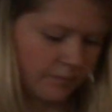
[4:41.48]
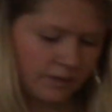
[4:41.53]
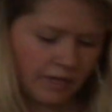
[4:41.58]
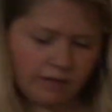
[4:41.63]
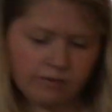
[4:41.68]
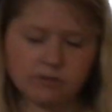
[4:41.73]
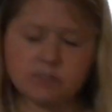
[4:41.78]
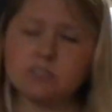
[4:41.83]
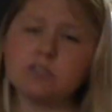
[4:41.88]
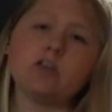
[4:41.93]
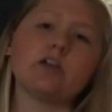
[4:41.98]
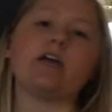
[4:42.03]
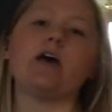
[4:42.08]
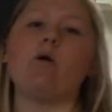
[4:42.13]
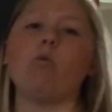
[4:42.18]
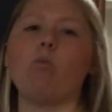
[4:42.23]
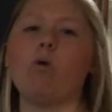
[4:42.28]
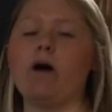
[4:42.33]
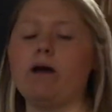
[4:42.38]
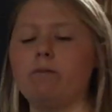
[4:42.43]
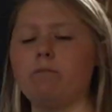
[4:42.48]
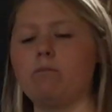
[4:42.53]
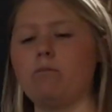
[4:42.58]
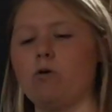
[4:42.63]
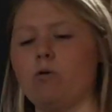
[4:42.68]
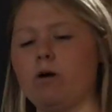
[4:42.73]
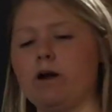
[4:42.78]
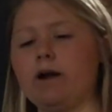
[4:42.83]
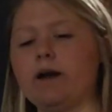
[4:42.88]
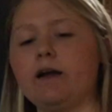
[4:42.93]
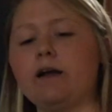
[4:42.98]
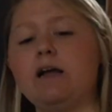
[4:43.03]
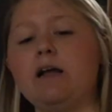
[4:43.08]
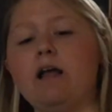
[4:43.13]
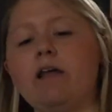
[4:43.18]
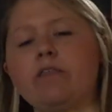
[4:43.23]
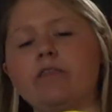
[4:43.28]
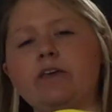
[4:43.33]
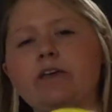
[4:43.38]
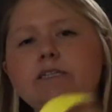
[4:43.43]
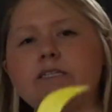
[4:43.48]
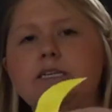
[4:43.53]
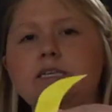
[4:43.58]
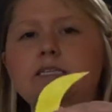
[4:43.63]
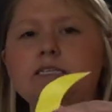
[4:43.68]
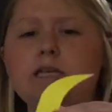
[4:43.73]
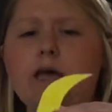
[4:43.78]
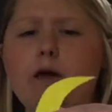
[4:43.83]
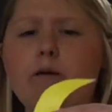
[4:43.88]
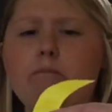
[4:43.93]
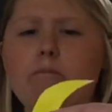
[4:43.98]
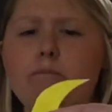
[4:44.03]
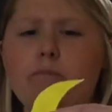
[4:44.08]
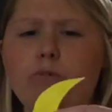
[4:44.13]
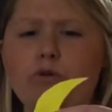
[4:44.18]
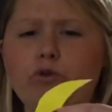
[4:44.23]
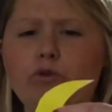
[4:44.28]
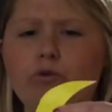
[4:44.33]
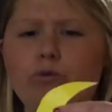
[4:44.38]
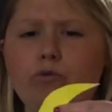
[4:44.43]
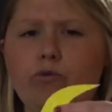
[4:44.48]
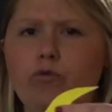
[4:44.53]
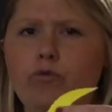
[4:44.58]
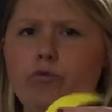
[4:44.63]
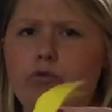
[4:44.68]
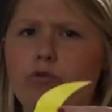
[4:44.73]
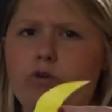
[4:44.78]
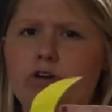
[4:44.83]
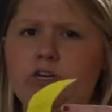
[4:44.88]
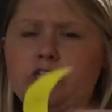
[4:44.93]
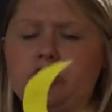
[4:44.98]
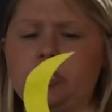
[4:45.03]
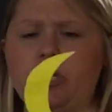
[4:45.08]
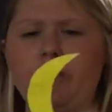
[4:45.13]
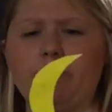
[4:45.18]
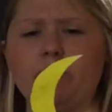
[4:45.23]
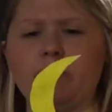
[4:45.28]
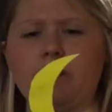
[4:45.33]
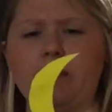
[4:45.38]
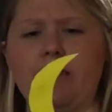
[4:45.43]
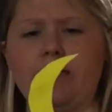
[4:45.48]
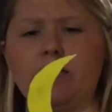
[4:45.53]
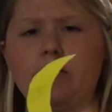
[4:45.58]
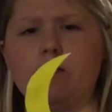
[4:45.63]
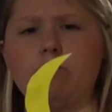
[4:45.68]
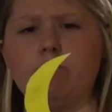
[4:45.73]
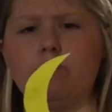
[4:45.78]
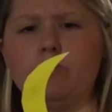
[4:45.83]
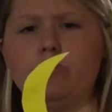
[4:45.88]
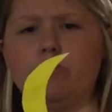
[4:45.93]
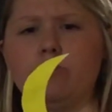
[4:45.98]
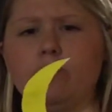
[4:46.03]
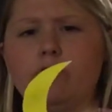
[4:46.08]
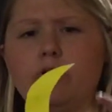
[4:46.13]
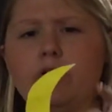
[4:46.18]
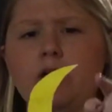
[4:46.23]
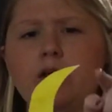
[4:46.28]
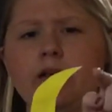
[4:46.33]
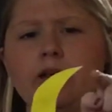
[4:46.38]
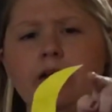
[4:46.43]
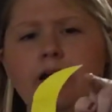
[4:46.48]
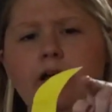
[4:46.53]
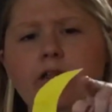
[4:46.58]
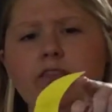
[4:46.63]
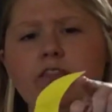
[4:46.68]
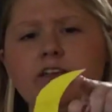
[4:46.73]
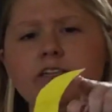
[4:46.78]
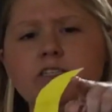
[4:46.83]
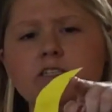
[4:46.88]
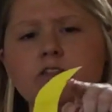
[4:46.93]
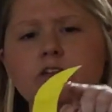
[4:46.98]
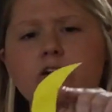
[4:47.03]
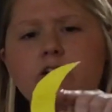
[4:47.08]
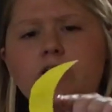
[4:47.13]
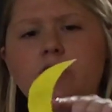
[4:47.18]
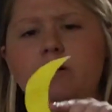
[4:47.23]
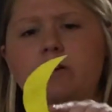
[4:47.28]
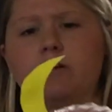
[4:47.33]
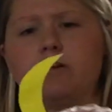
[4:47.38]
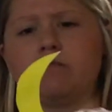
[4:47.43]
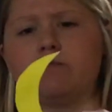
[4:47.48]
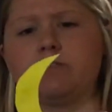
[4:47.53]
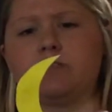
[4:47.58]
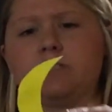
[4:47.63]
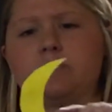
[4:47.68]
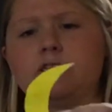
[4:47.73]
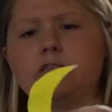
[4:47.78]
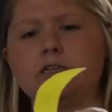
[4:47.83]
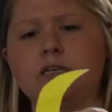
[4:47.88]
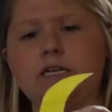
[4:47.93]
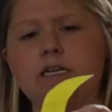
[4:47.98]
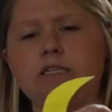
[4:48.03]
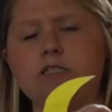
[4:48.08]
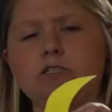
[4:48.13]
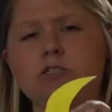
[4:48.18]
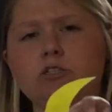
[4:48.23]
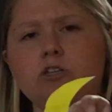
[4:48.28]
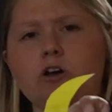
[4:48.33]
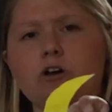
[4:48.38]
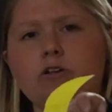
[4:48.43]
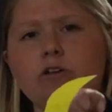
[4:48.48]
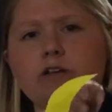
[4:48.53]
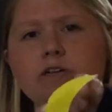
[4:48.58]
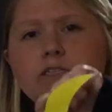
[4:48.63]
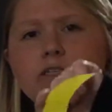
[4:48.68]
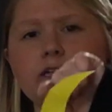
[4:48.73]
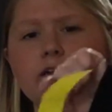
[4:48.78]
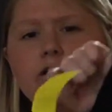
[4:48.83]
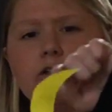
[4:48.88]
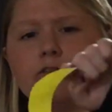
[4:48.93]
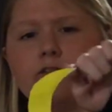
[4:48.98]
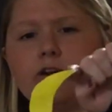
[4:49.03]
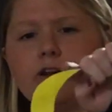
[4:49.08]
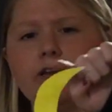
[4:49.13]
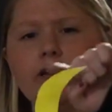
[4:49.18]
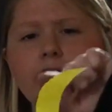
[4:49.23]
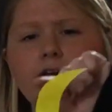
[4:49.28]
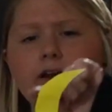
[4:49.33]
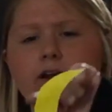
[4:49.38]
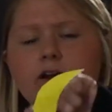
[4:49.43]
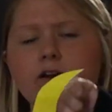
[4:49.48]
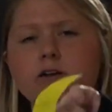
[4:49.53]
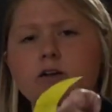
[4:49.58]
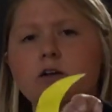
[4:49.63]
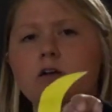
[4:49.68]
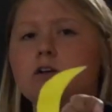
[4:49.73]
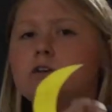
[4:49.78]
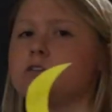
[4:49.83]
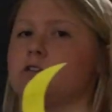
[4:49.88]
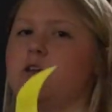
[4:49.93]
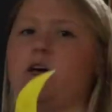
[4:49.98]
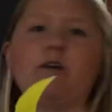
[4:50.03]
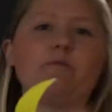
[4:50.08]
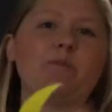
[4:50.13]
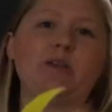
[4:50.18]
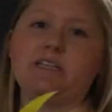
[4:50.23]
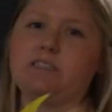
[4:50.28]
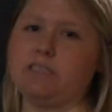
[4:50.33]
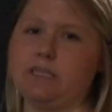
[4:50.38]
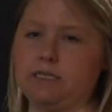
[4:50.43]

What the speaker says: And let's look at one more. This is a moon, or shaped like a moon. Now this curves, and so does it over here, so that means